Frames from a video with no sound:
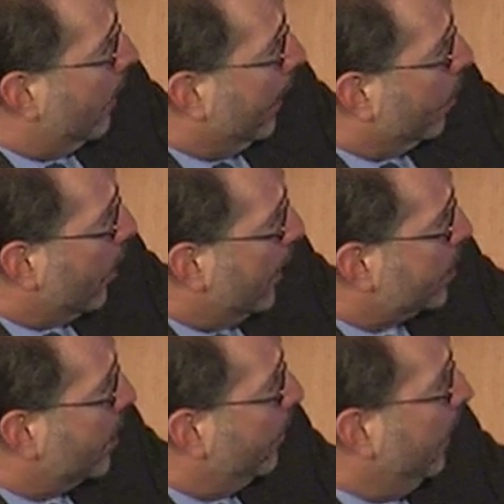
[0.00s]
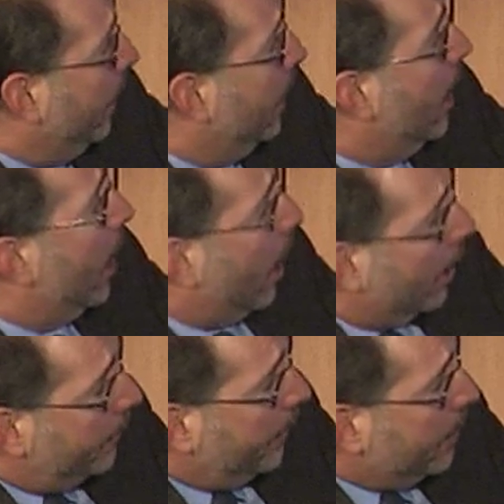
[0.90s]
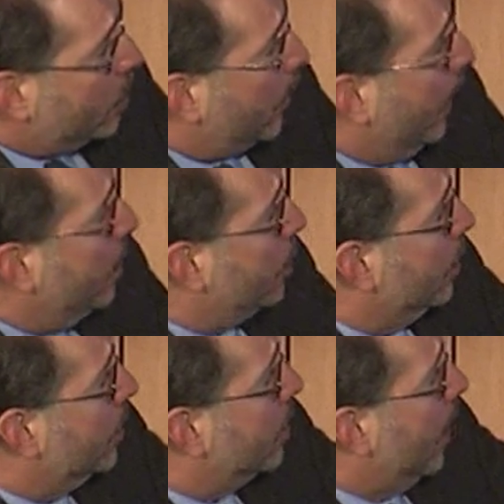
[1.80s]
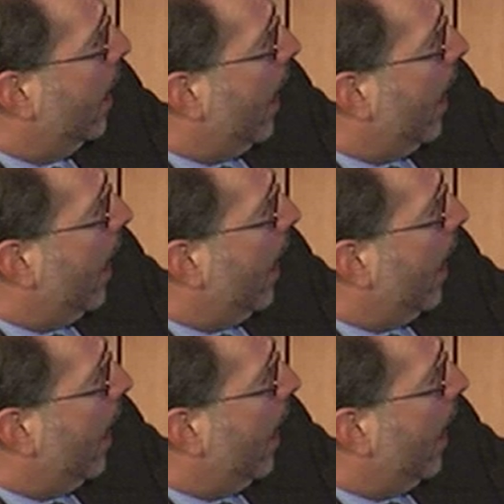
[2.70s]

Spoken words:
microscopy of these patients.